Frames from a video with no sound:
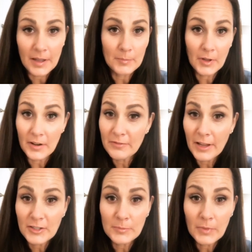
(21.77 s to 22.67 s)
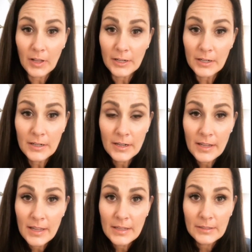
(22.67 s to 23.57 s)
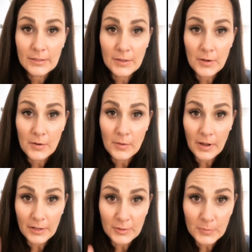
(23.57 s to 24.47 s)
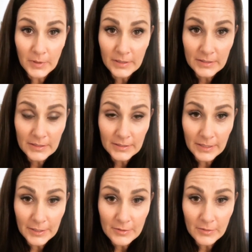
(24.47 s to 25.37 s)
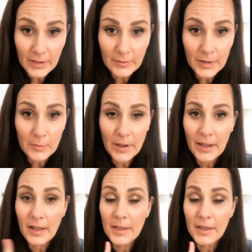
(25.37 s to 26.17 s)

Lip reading: I'm not a fashion blogger, so I just want to let you know that right away.